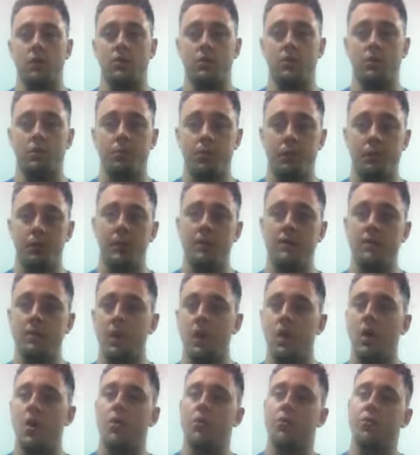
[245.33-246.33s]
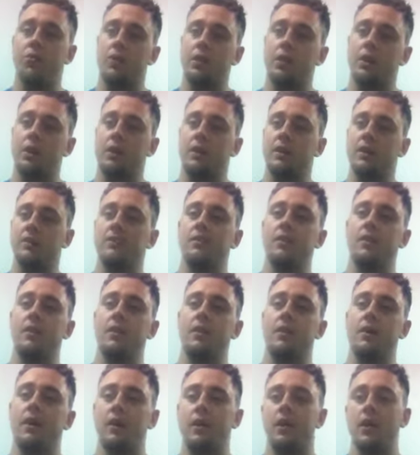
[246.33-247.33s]
So please really consider
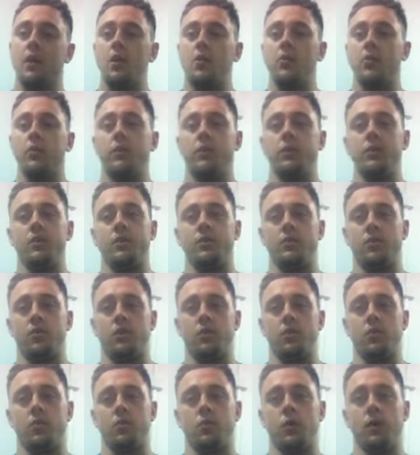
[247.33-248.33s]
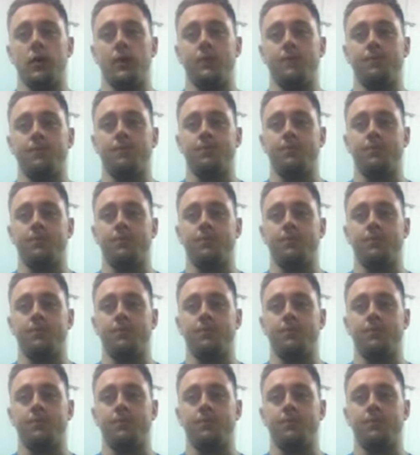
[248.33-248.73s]
that when you're deciding your weight.